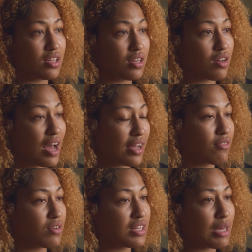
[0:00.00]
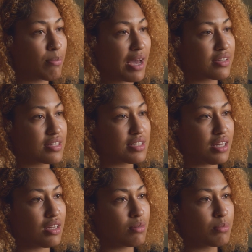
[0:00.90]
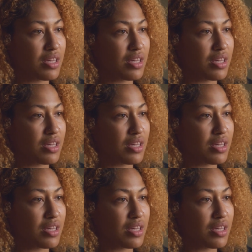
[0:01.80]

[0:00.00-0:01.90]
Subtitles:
I can really impact the team.